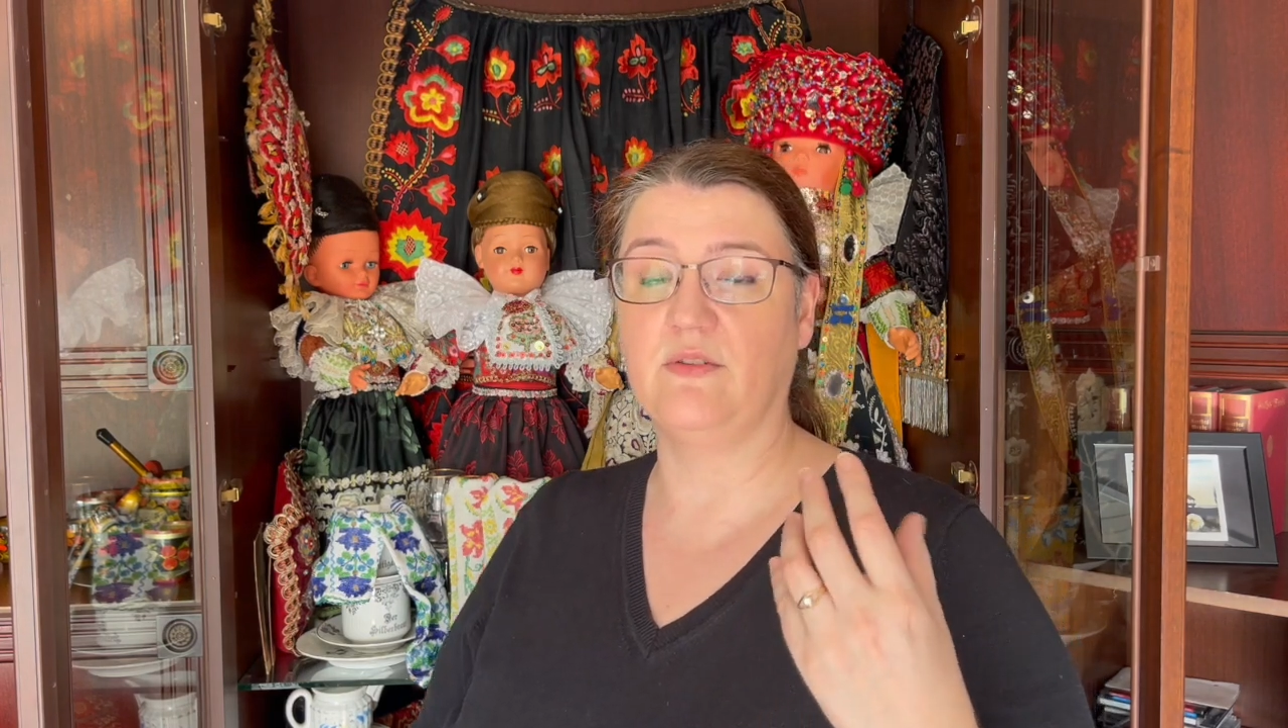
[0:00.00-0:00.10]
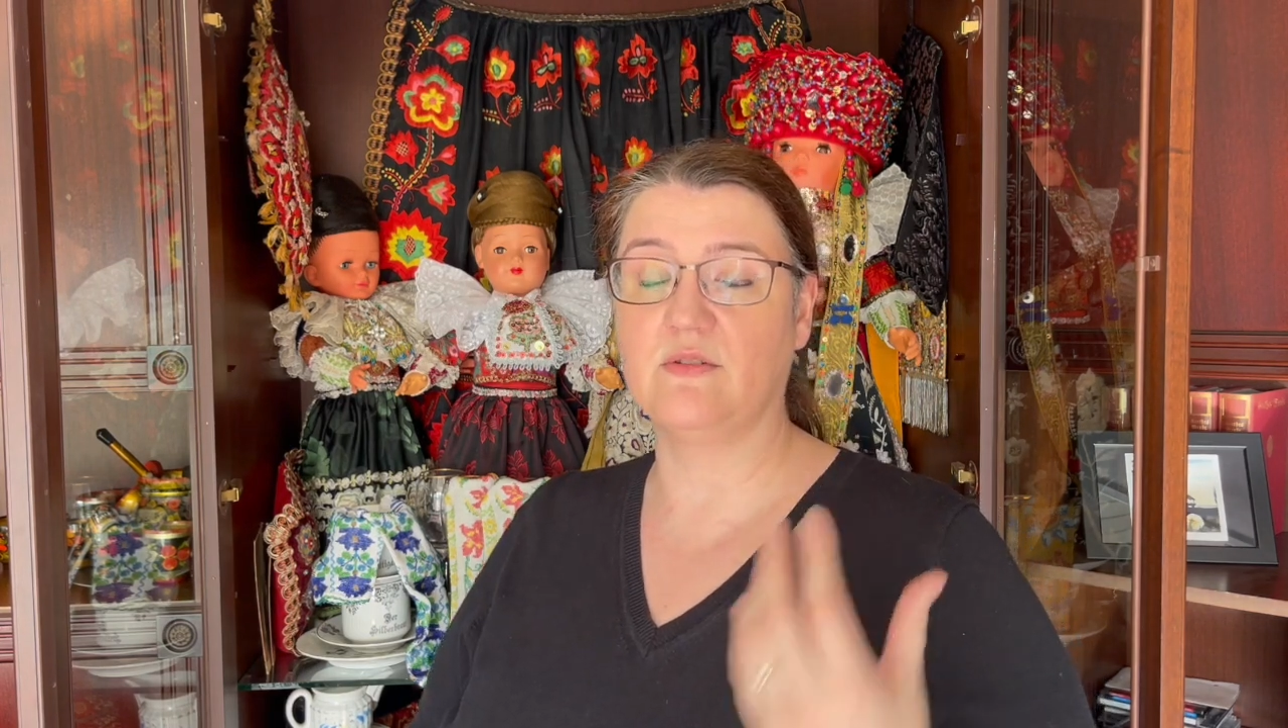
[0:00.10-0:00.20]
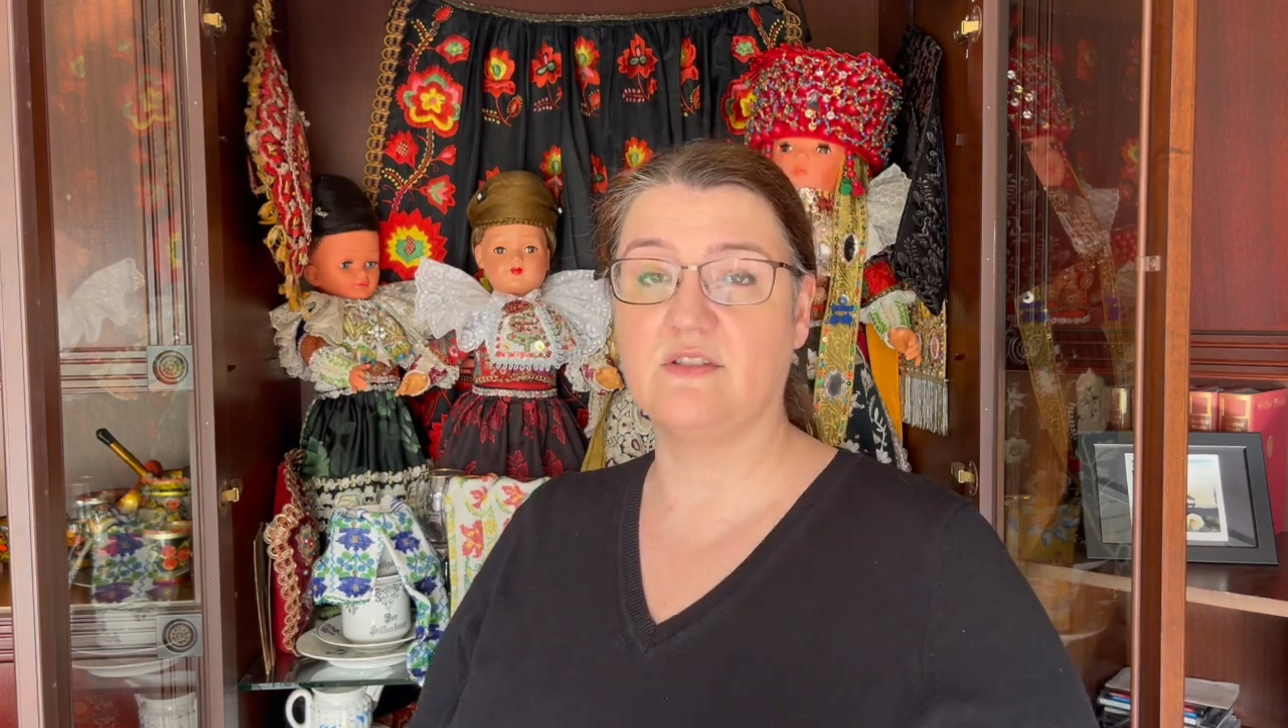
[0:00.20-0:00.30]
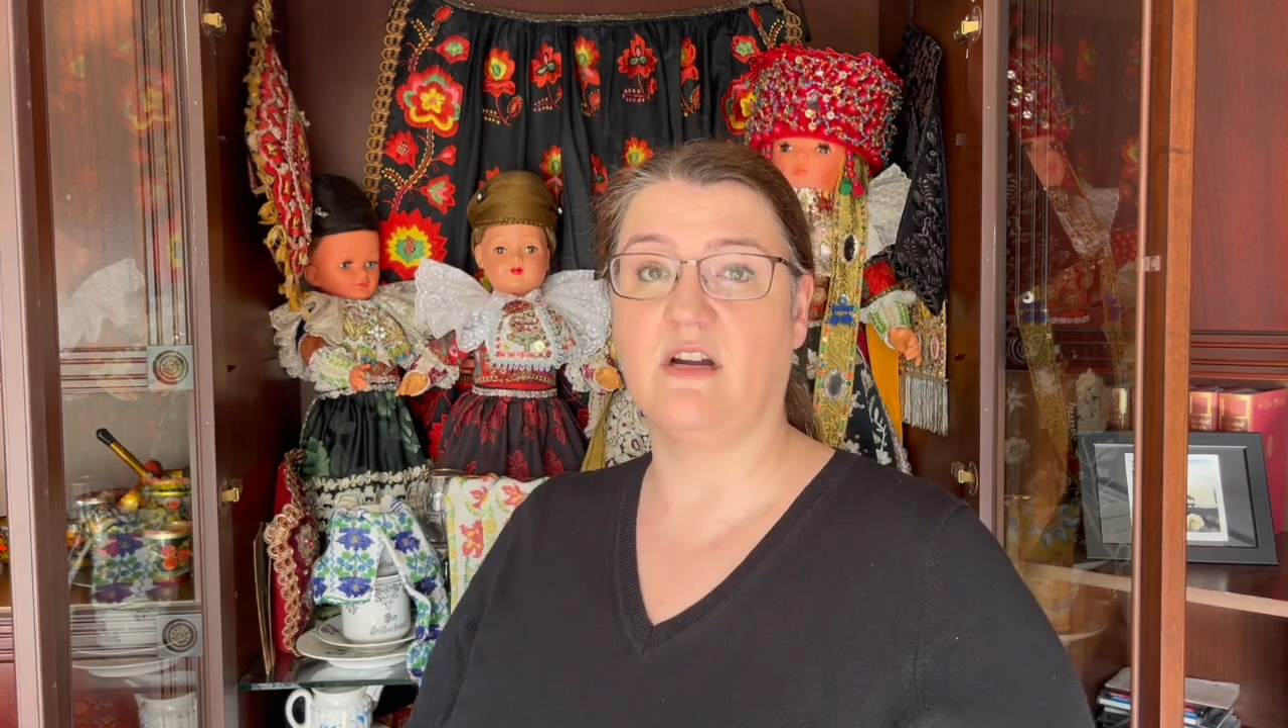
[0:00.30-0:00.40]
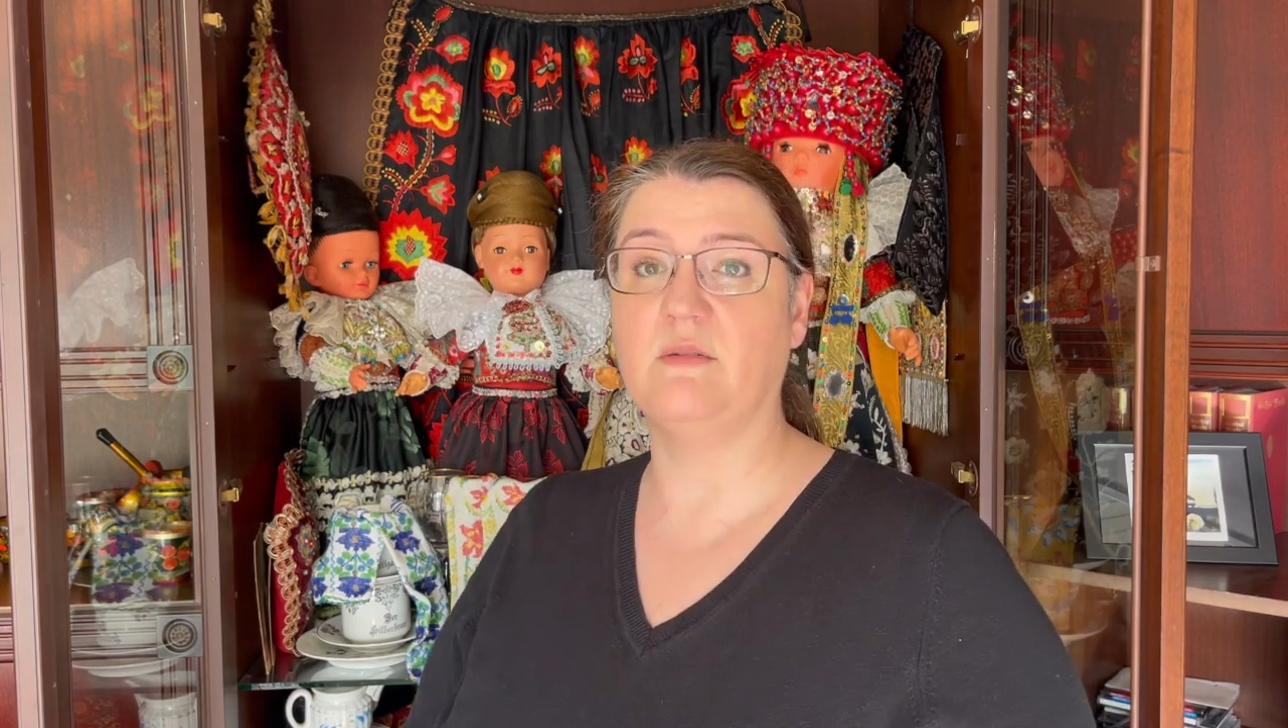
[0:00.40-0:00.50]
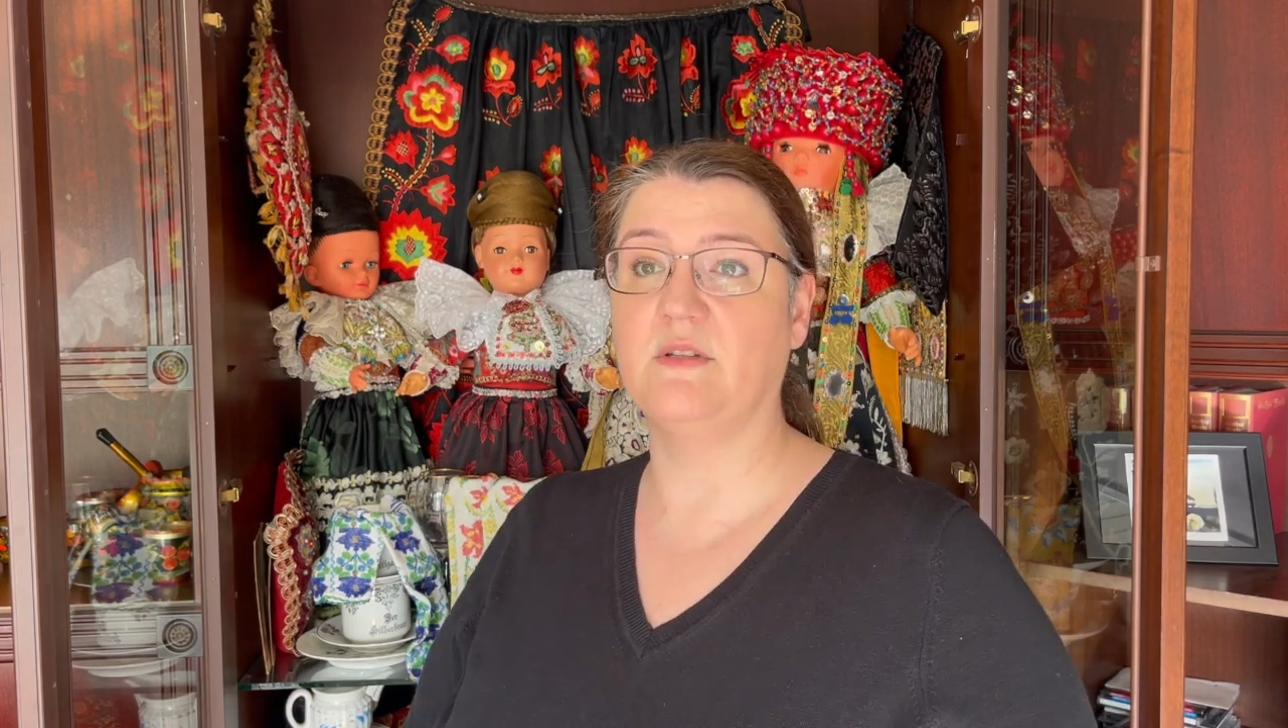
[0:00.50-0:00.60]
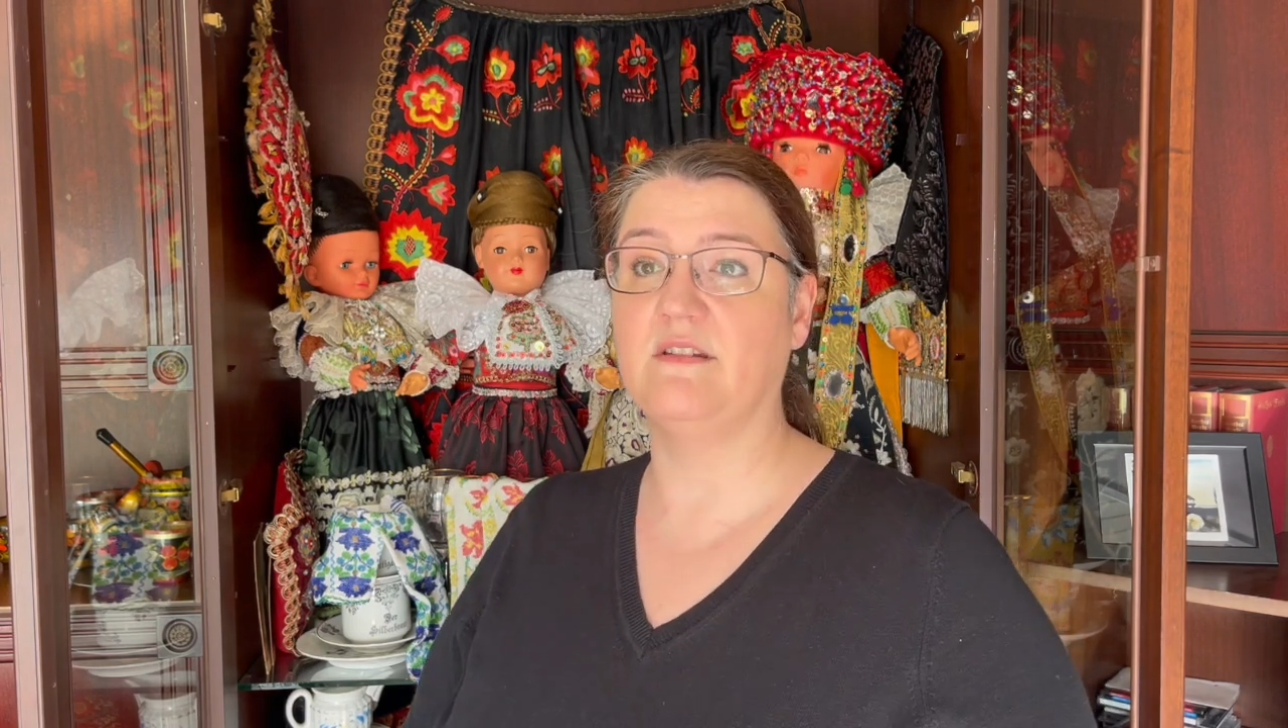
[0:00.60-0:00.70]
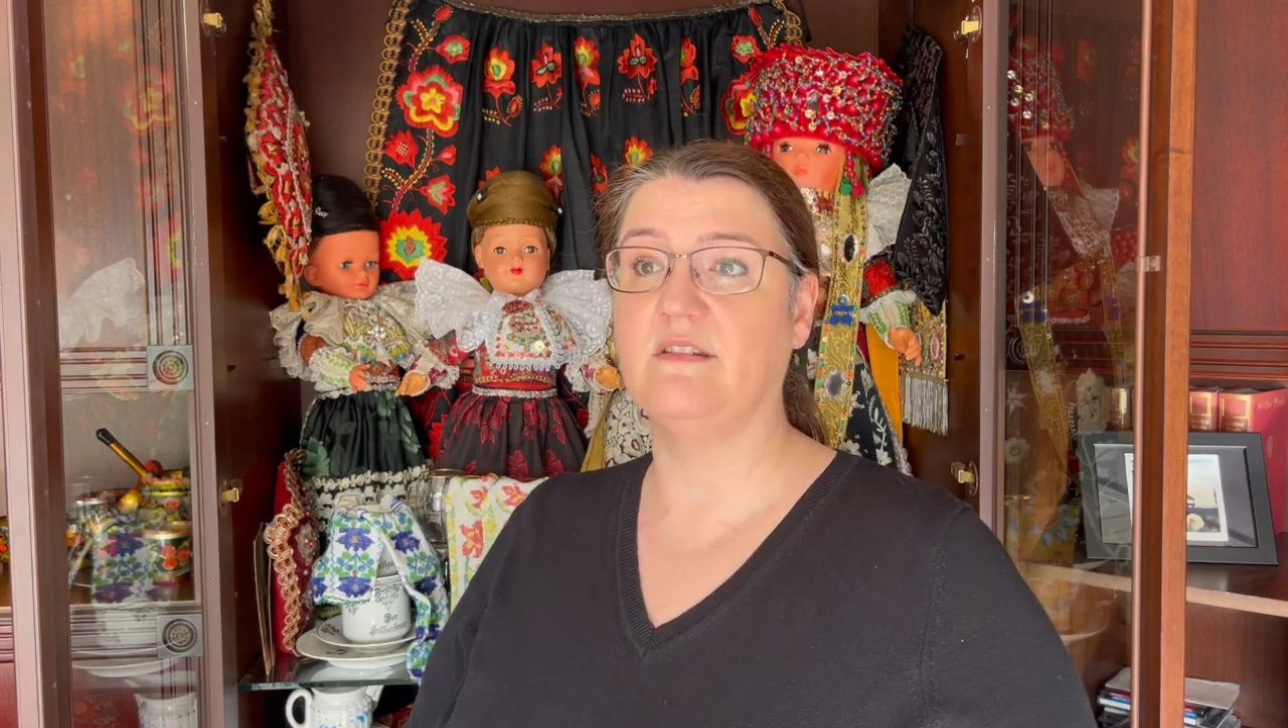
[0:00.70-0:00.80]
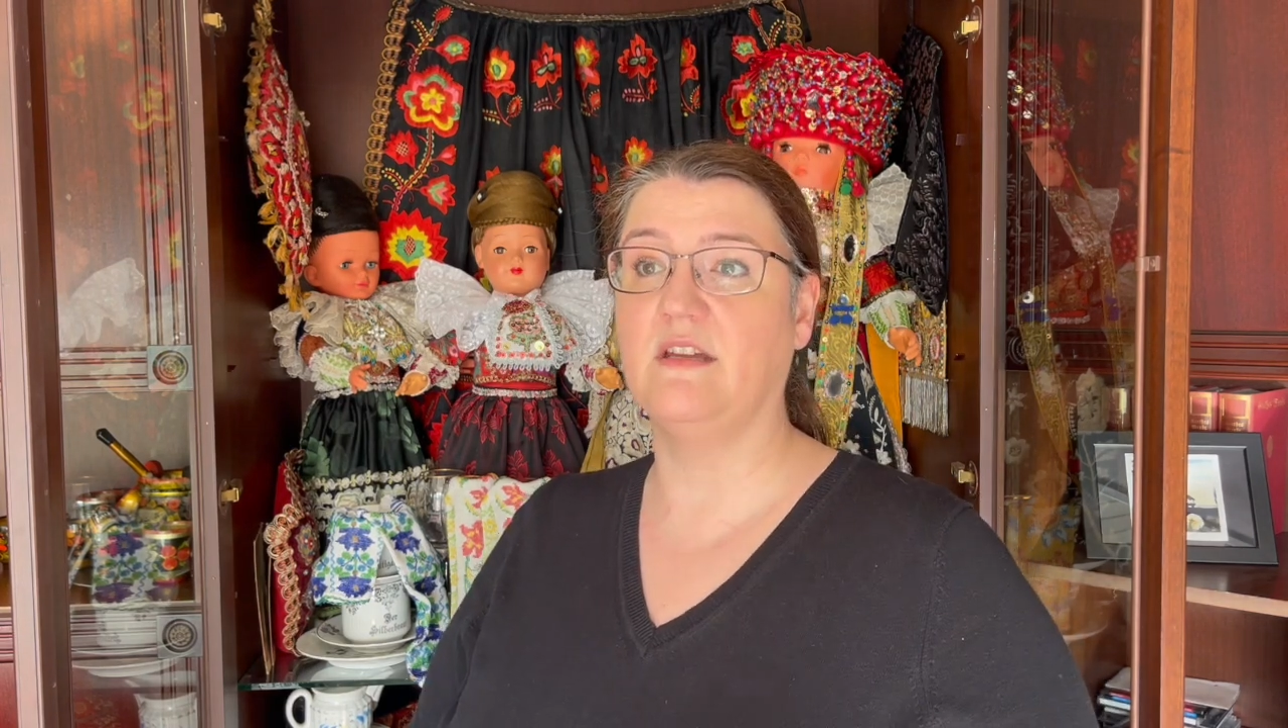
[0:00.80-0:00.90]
garments